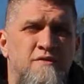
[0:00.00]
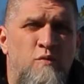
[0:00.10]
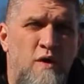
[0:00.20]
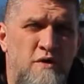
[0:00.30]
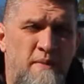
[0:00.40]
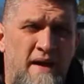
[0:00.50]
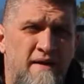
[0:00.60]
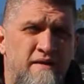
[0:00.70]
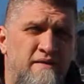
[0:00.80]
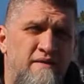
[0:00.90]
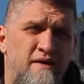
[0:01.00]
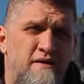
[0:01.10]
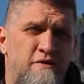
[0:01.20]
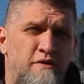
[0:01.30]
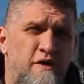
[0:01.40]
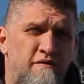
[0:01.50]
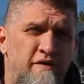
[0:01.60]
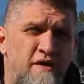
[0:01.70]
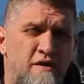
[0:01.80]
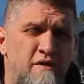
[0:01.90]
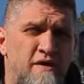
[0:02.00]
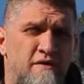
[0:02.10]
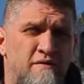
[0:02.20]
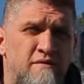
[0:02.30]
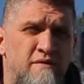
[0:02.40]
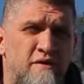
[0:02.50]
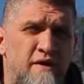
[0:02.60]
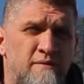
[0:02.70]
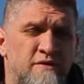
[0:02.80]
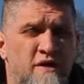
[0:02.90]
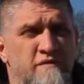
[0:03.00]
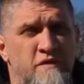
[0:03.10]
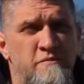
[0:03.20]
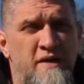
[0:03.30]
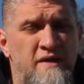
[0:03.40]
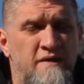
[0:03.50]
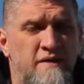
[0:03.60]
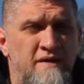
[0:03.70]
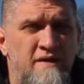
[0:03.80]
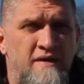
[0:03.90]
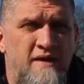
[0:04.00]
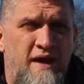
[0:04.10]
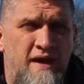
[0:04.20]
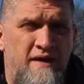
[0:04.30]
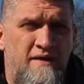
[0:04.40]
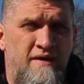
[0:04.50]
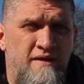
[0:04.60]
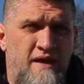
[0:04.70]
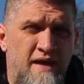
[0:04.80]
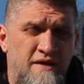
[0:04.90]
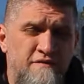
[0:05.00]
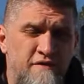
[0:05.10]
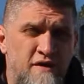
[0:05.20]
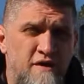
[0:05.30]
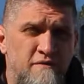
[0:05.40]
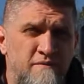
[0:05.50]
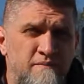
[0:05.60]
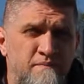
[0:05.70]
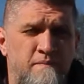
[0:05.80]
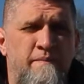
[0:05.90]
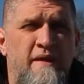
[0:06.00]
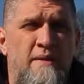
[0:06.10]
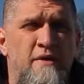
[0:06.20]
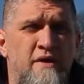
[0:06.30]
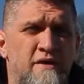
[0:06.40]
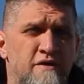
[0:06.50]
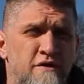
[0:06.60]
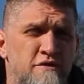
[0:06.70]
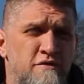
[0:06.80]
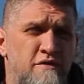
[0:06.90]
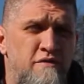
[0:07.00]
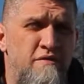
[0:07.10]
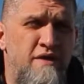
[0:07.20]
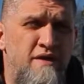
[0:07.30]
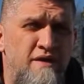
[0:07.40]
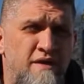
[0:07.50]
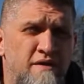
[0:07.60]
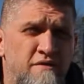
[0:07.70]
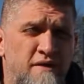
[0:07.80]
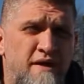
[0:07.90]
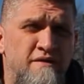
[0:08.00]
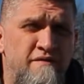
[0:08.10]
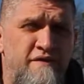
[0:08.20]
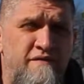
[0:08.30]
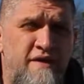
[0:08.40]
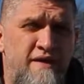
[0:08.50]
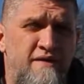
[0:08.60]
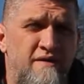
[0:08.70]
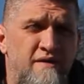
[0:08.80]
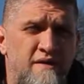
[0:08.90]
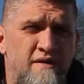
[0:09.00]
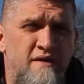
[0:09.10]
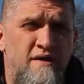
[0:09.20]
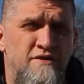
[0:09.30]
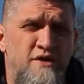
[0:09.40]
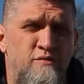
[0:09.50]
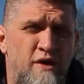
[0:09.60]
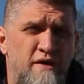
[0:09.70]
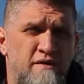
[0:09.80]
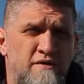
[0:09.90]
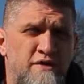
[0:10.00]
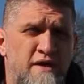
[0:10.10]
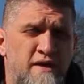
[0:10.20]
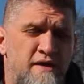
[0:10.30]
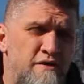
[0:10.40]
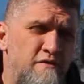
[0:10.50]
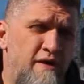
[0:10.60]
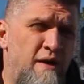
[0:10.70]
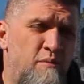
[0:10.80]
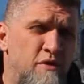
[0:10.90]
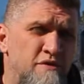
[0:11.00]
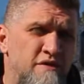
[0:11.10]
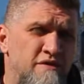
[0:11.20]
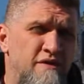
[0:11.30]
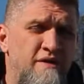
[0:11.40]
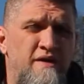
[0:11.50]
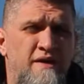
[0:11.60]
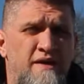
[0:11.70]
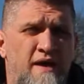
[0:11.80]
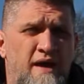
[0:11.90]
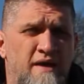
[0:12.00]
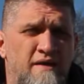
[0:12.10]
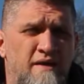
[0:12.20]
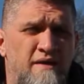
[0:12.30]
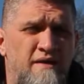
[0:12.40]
Welcome back to another video here on Dirt Hammers Off-Road Media, and today in this video I'm going to introduce you to the 2015 Jeep Wrangler JKU that I purchased. And